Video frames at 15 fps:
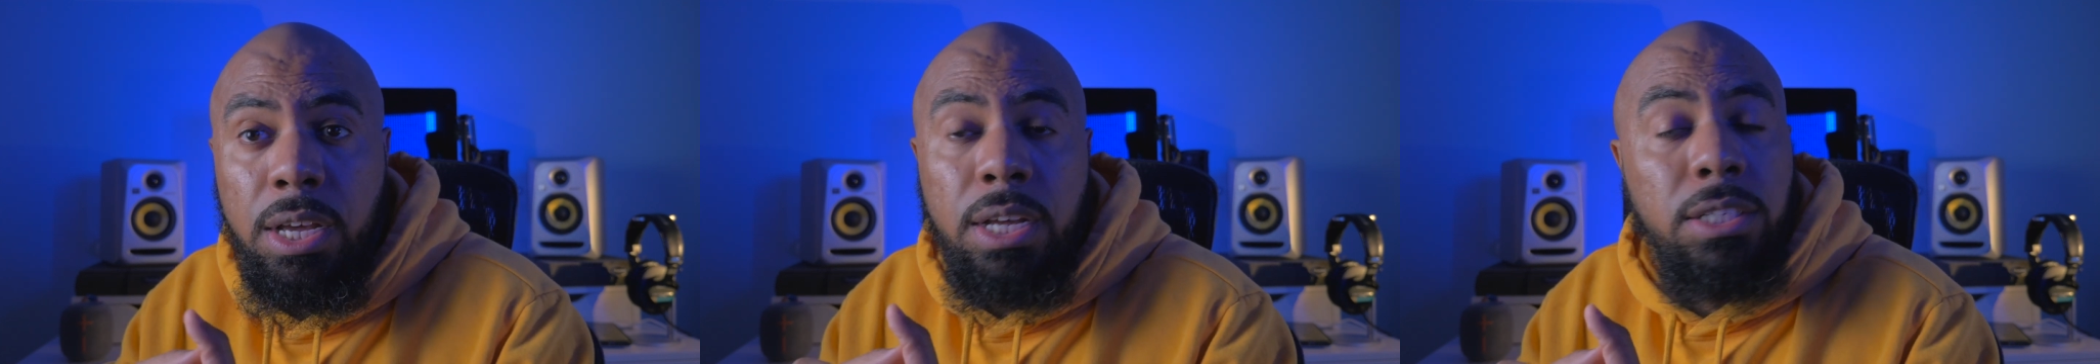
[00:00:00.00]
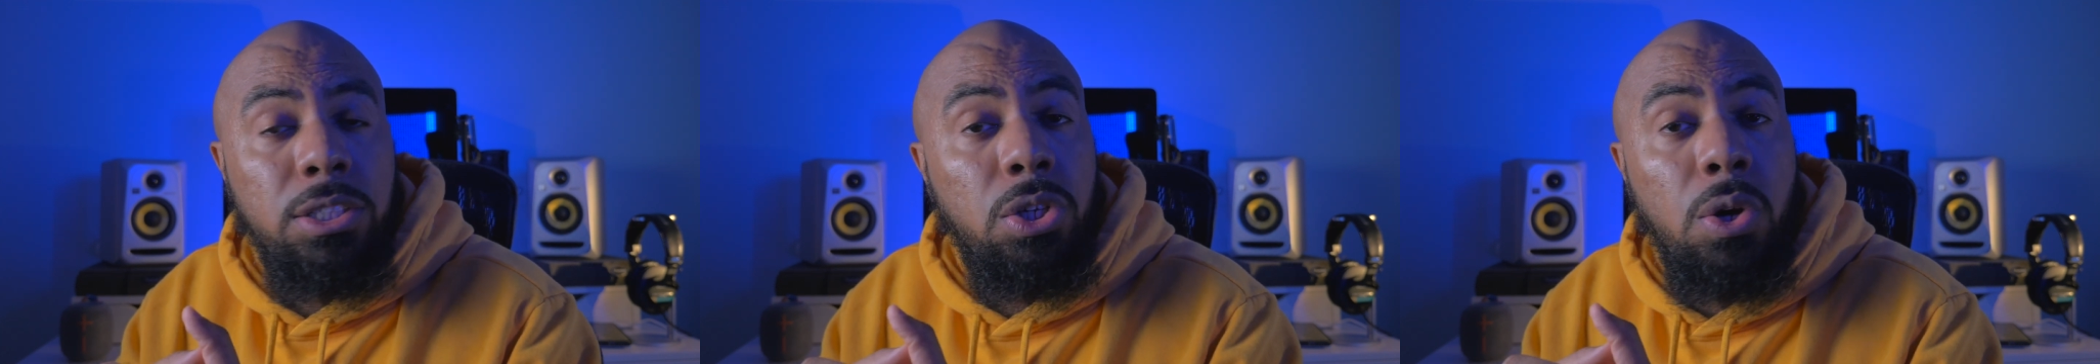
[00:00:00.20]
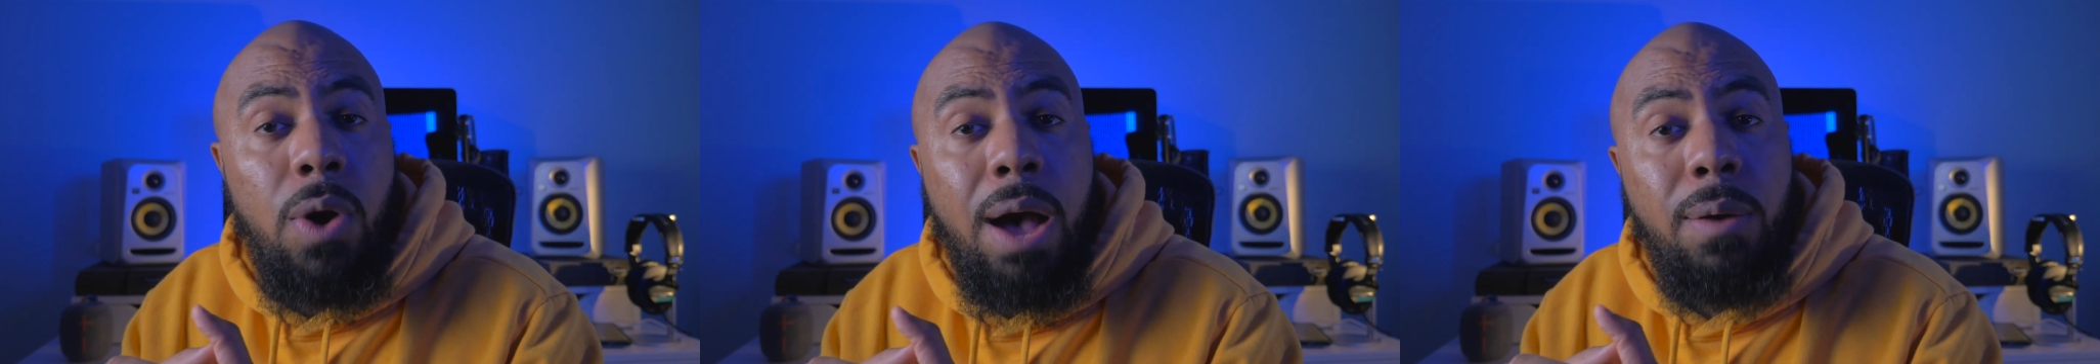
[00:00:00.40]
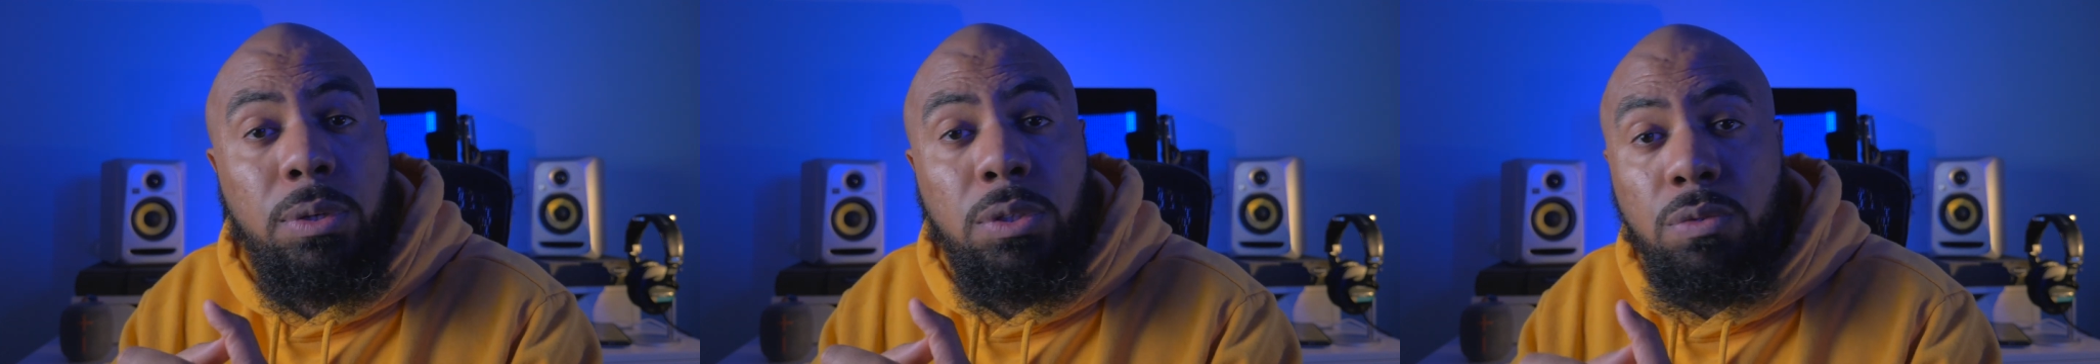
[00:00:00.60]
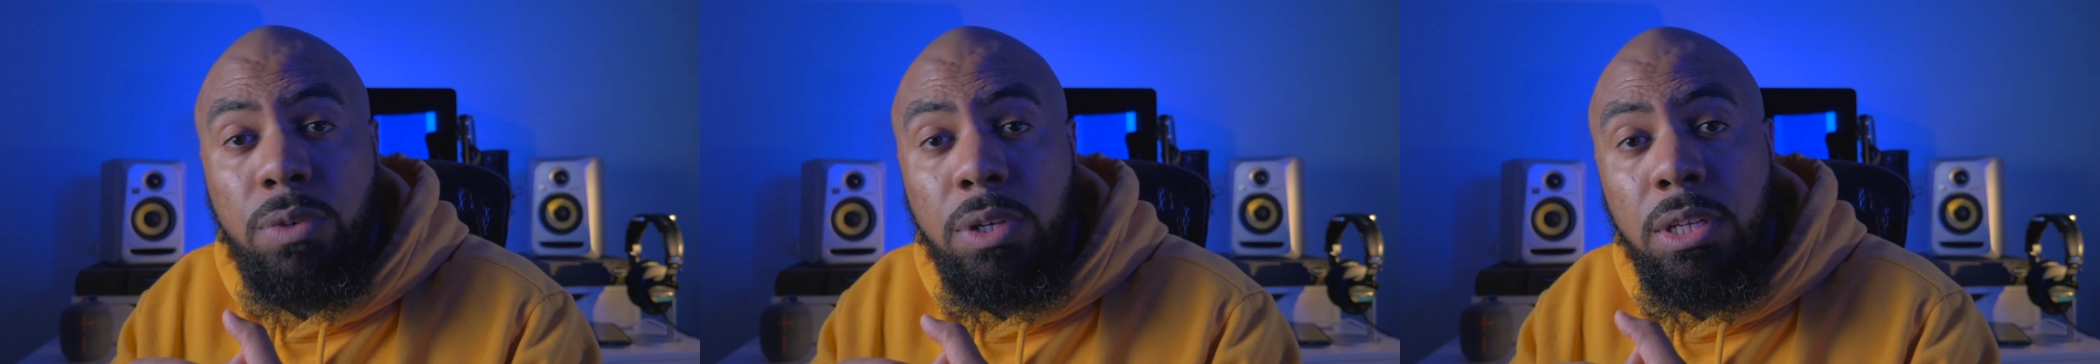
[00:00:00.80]
So I
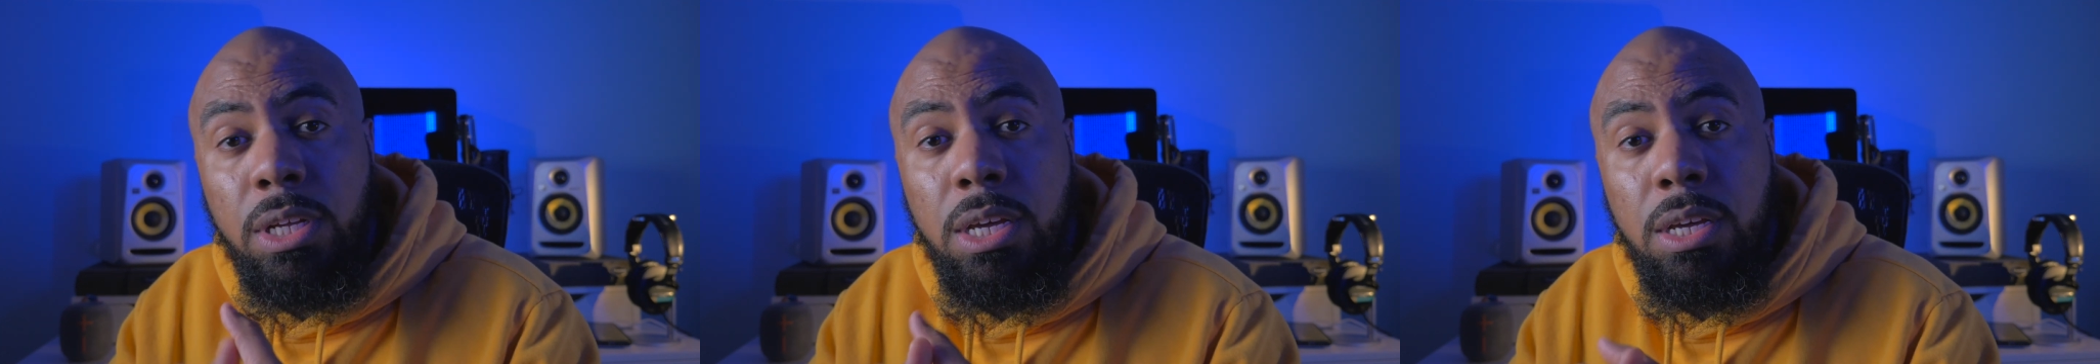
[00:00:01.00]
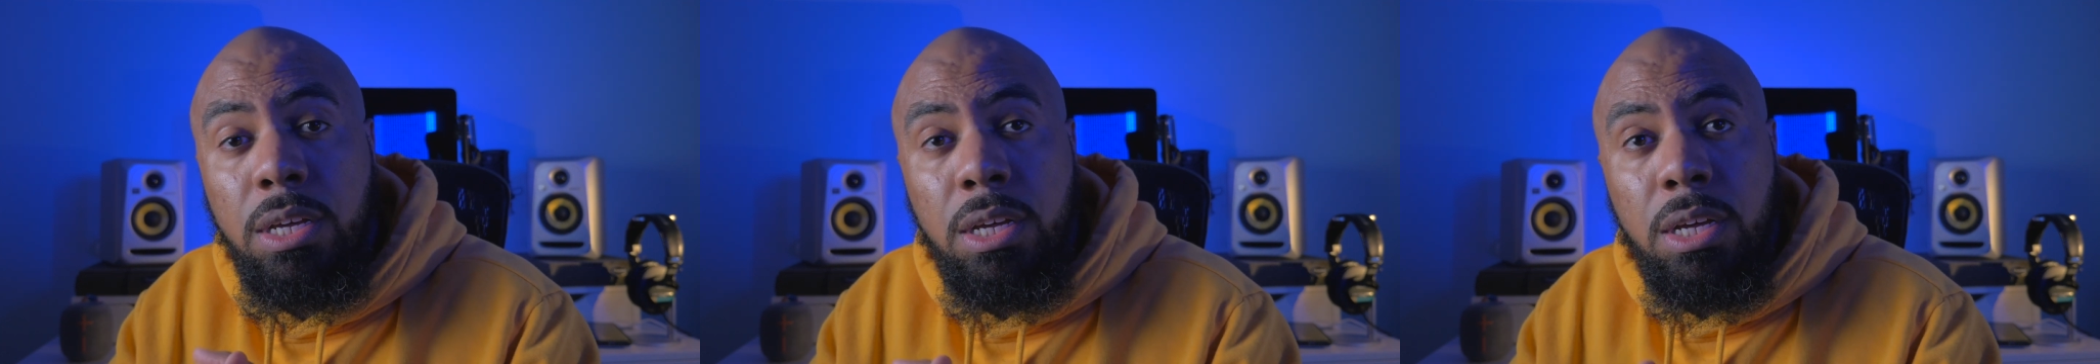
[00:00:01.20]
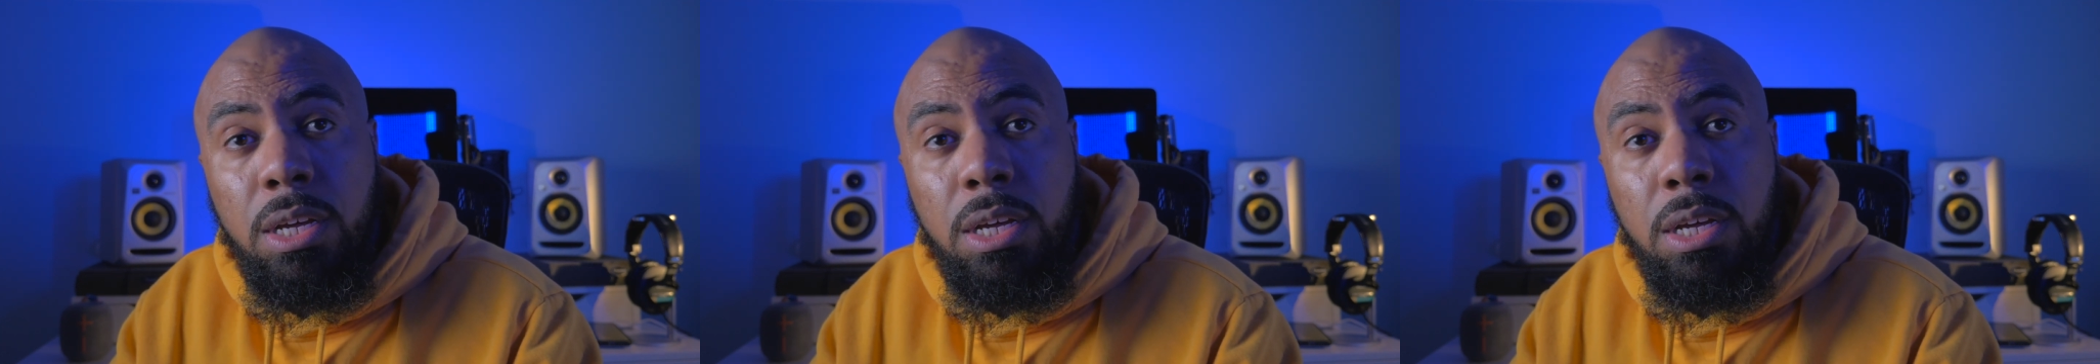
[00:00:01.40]
was really